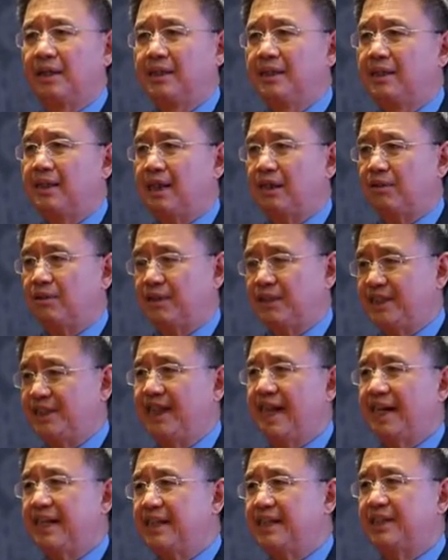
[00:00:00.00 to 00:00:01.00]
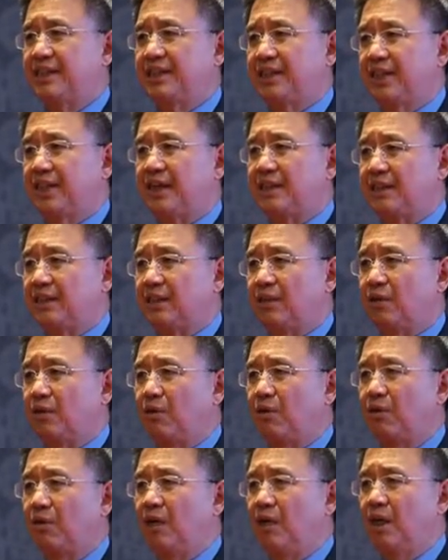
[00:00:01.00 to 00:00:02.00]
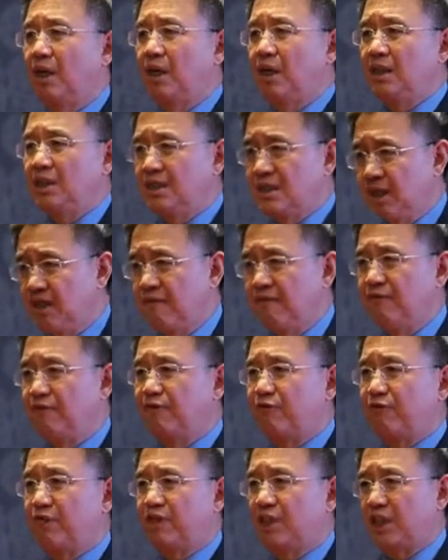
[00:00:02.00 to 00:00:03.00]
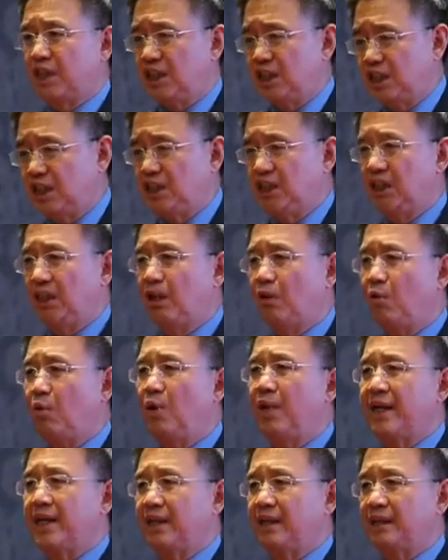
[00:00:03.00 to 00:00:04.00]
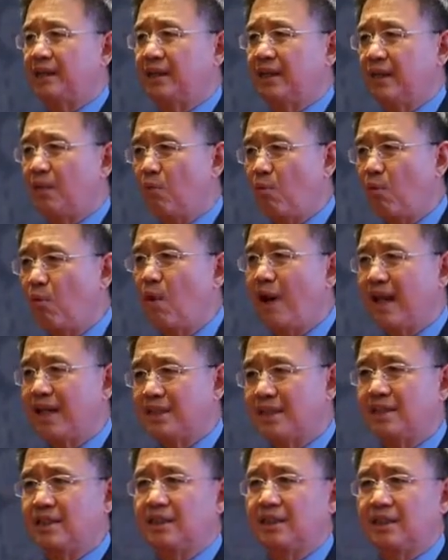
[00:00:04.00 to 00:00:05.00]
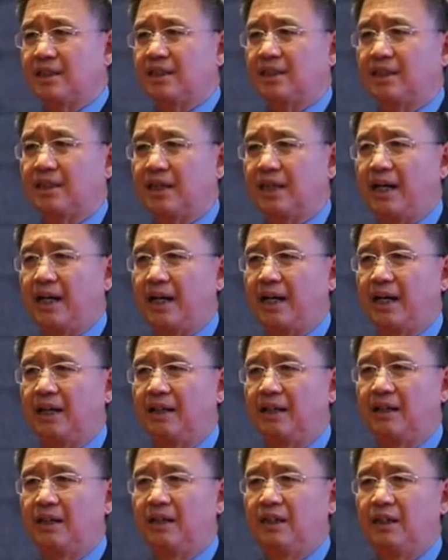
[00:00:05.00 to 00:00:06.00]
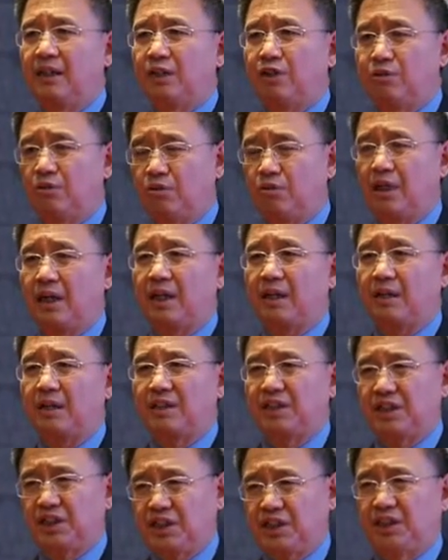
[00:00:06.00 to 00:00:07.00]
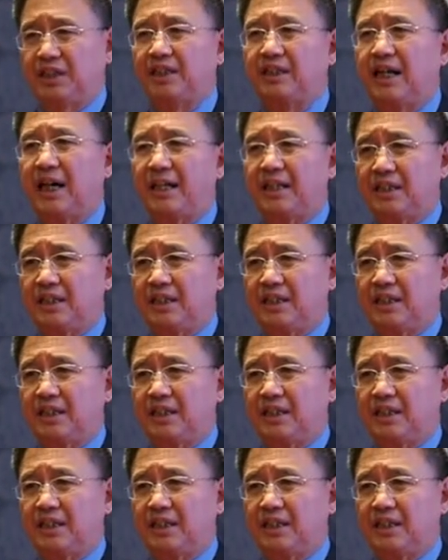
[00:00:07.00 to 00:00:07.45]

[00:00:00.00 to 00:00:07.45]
So registered foundation, after it is set up, the government and society, for